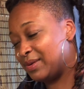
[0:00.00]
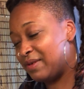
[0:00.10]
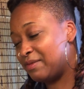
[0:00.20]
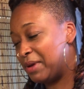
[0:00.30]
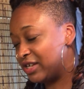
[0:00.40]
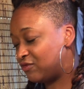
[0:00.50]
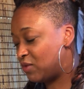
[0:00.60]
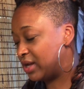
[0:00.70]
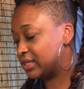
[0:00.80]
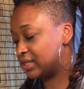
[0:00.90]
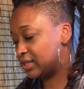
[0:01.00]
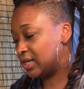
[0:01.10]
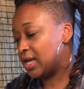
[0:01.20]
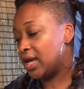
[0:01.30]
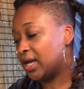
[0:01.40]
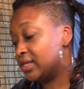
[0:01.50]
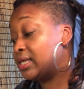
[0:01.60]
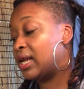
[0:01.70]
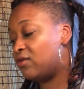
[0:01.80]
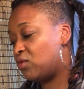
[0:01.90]
So here's the Page of Wands.
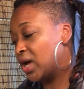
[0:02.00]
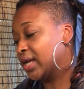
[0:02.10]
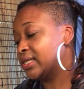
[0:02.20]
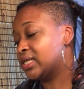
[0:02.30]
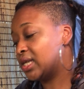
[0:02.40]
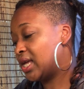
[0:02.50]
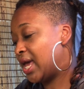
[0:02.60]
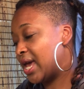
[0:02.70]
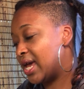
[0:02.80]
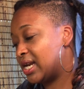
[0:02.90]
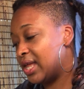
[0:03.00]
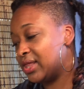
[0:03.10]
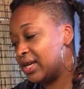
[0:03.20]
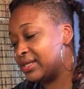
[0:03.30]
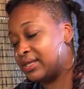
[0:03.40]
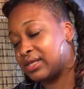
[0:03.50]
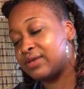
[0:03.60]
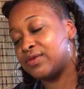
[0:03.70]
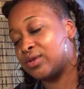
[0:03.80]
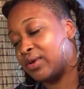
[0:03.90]
Ten of Wands and the
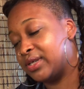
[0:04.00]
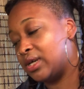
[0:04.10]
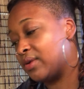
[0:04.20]
Six of Swords.